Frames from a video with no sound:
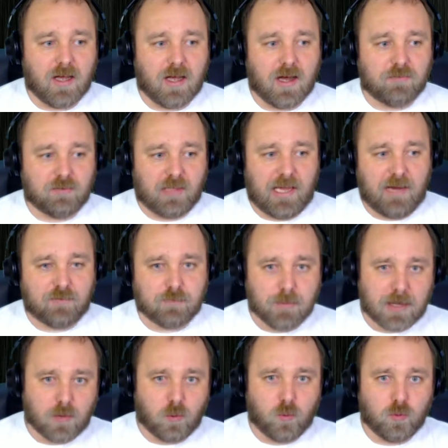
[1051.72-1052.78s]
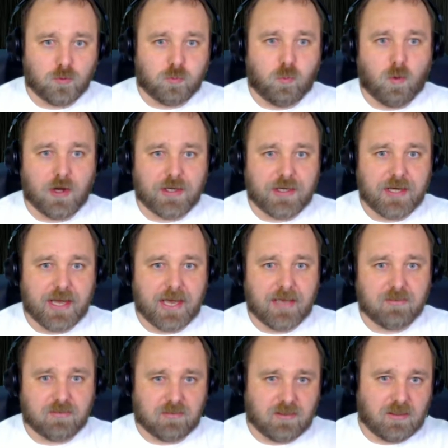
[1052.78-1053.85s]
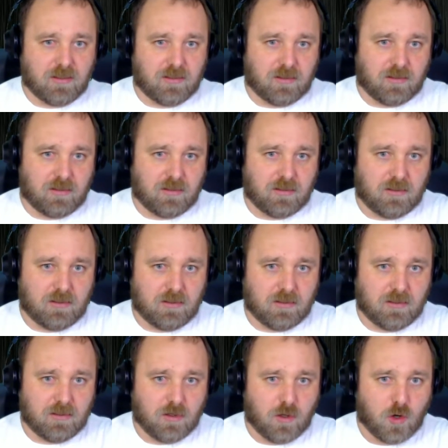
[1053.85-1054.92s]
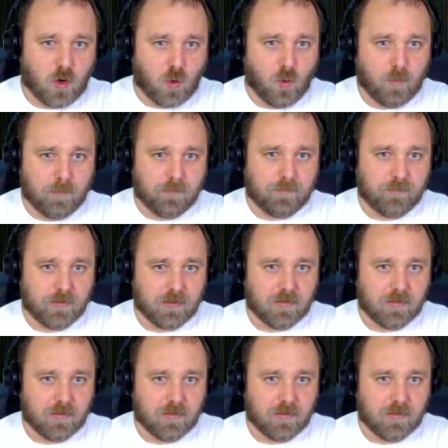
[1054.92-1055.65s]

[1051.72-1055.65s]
I've left my old one as the home.